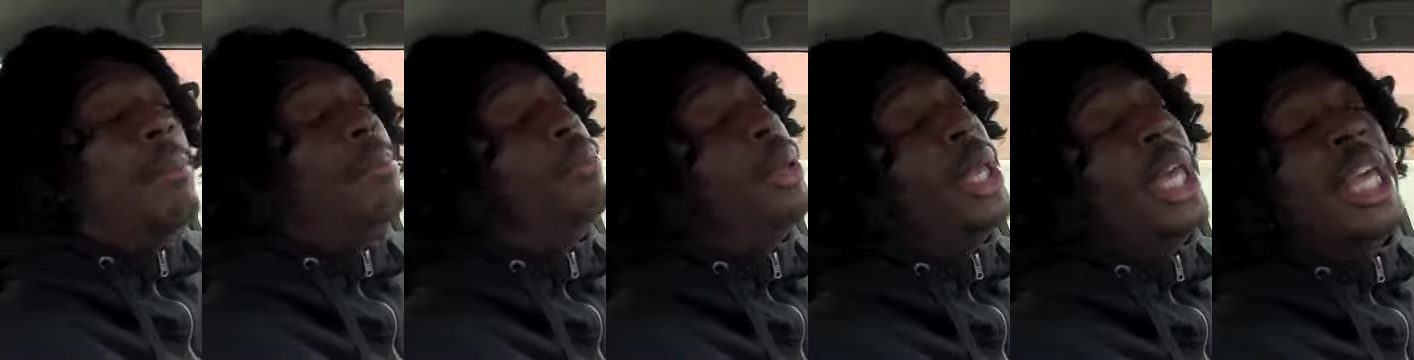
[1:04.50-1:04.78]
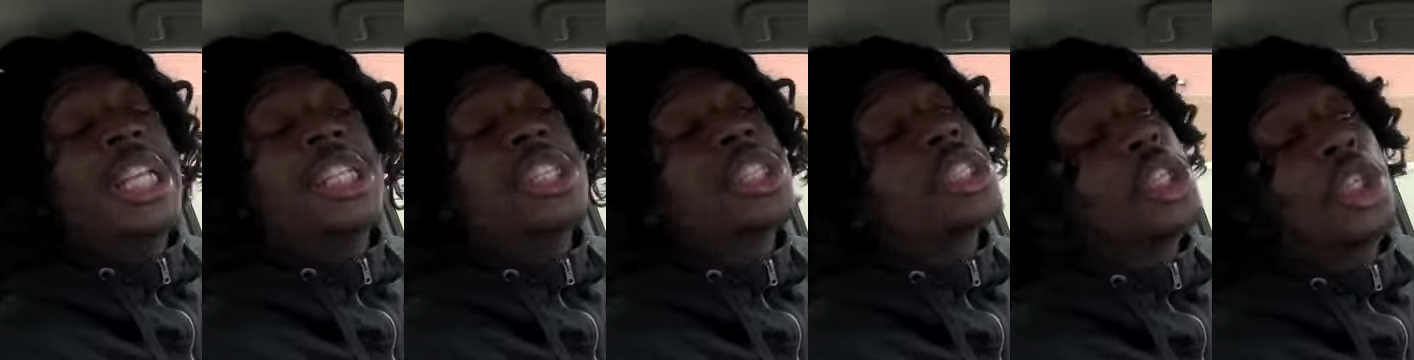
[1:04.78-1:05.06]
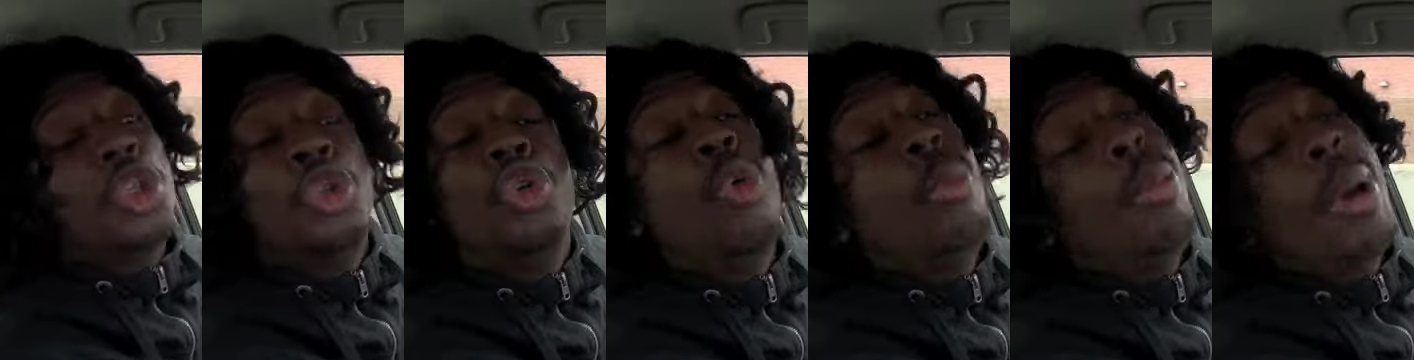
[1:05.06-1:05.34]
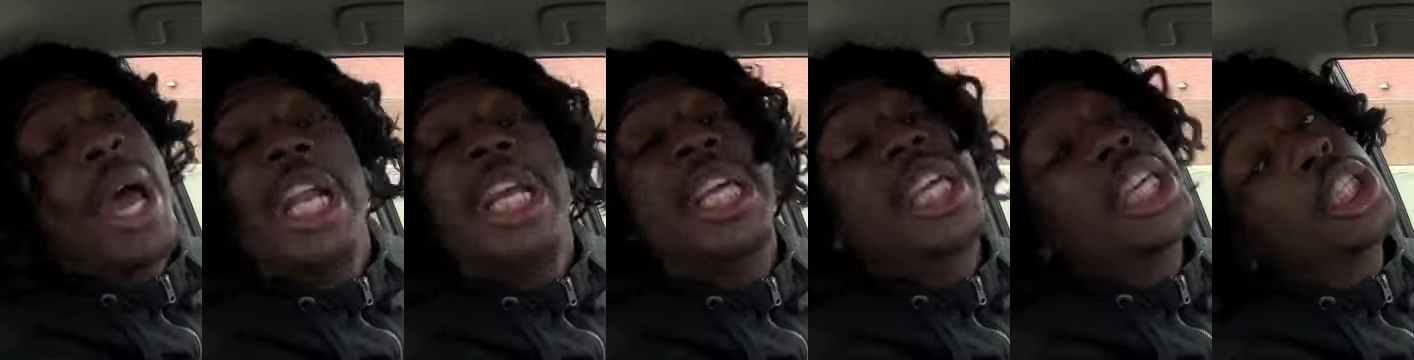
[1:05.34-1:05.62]
Bitch, you
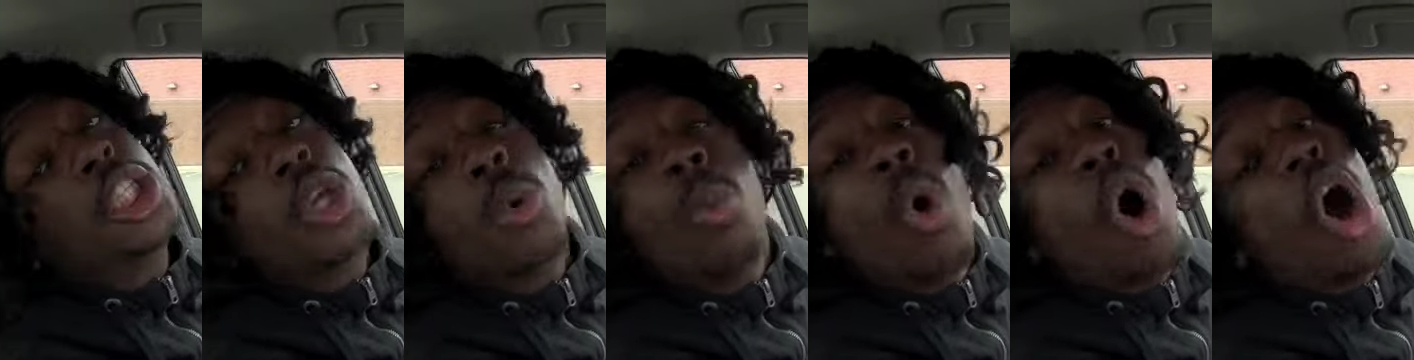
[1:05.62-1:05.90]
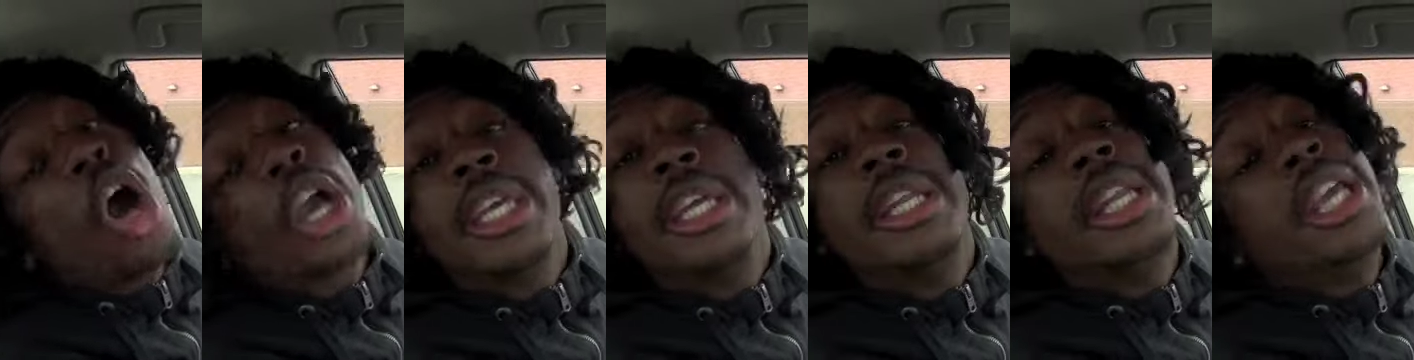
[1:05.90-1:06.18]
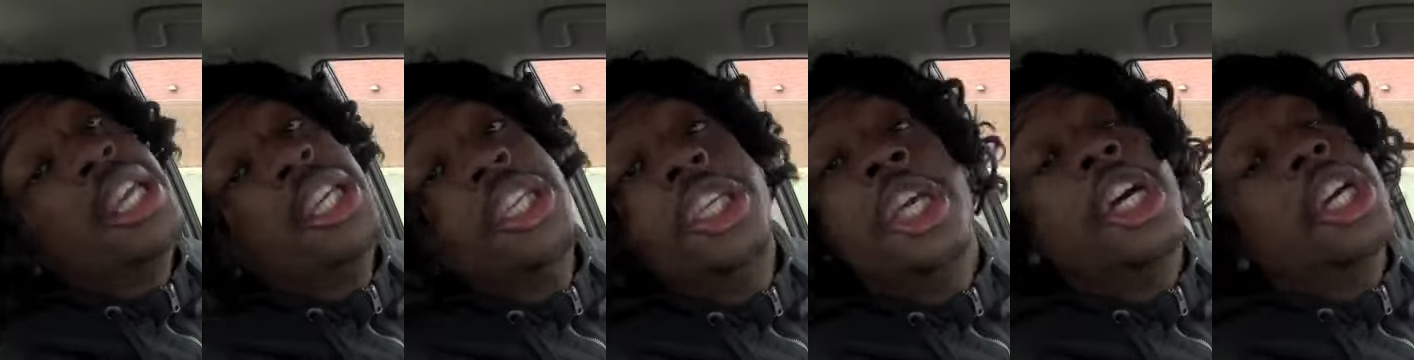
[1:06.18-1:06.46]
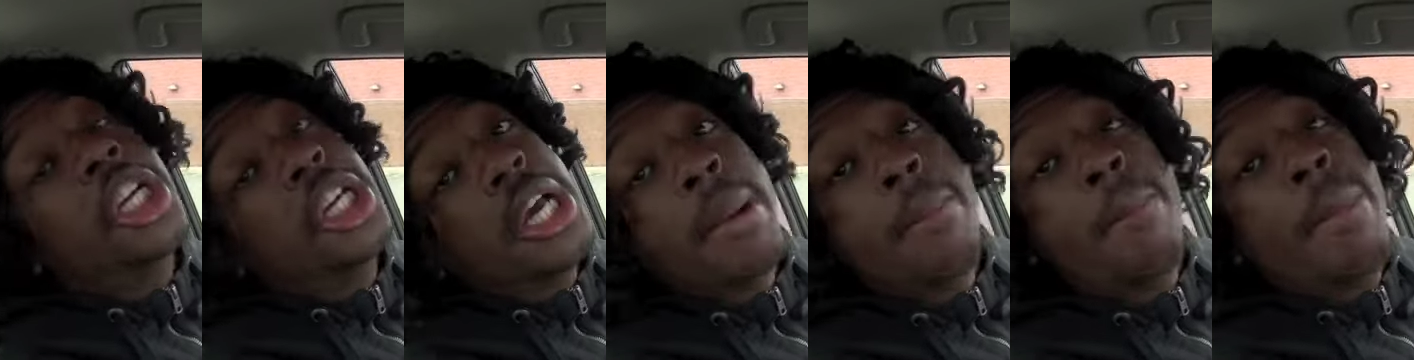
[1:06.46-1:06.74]
better get the walking in
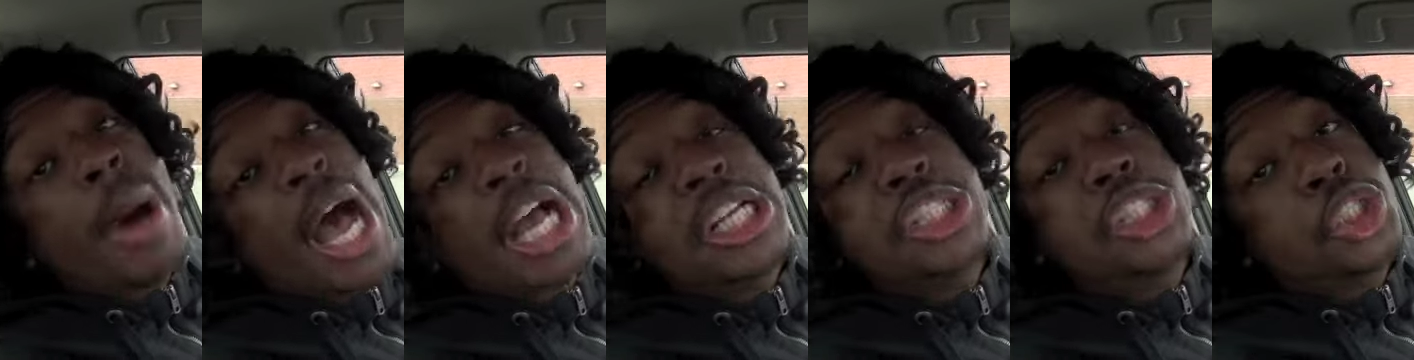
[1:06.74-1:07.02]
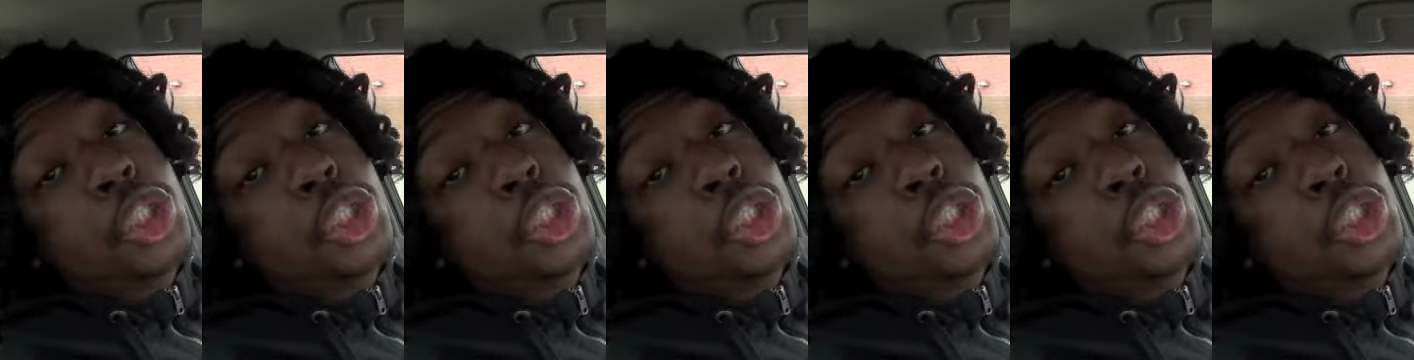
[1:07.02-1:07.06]
your goodbye